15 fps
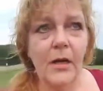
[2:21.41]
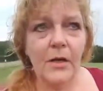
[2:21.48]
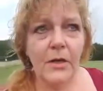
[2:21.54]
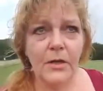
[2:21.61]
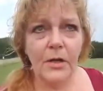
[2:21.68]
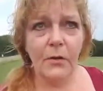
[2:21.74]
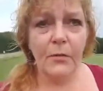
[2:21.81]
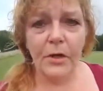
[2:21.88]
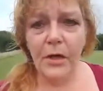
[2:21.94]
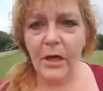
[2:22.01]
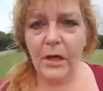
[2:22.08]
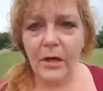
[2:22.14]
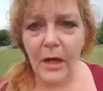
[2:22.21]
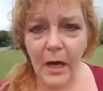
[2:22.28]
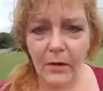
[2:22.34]
So really
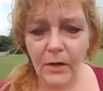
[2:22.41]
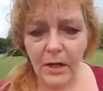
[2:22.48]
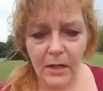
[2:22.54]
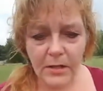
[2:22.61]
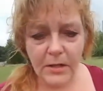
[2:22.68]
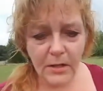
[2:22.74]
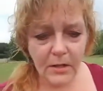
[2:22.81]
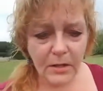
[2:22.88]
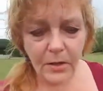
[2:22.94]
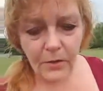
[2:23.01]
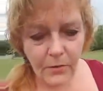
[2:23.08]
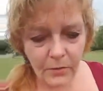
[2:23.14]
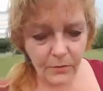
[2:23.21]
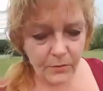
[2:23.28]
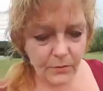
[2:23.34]
allow these
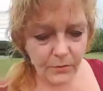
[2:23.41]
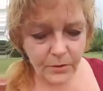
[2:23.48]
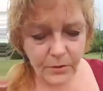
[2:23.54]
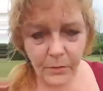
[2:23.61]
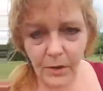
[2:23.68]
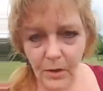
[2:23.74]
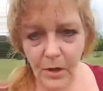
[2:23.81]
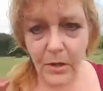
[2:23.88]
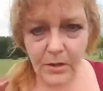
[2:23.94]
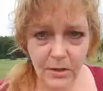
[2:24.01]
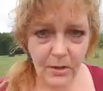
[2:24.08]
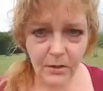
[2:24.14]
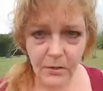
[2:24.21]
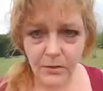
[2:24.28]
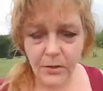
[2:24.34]
two sweethearts
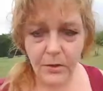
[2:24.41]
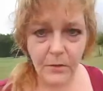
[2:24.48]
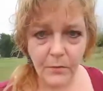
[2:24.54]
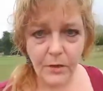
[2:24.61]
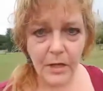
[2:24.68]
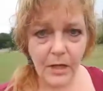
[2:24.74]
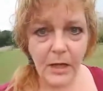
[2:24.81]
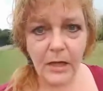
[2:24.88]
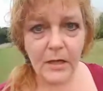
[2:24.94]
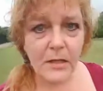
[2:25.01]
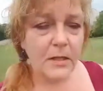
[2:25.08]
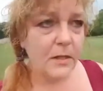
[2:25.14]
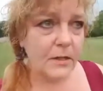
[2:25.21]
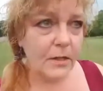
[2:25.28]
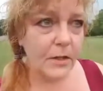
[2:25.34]
to
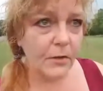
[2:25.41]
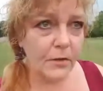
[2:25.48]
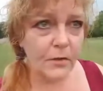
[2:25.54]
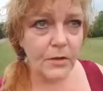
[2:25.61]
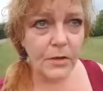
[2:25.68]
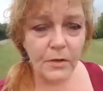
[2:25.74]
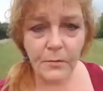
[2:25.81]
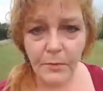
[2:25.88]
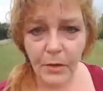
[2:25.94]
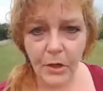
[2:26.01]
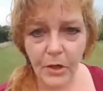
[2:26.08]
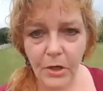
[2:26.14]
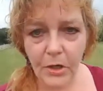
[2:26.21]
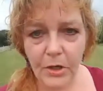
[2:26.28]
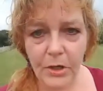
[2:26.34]
release, to
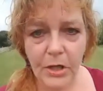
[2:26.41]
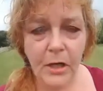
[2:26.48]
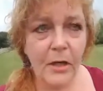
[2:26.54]
purge,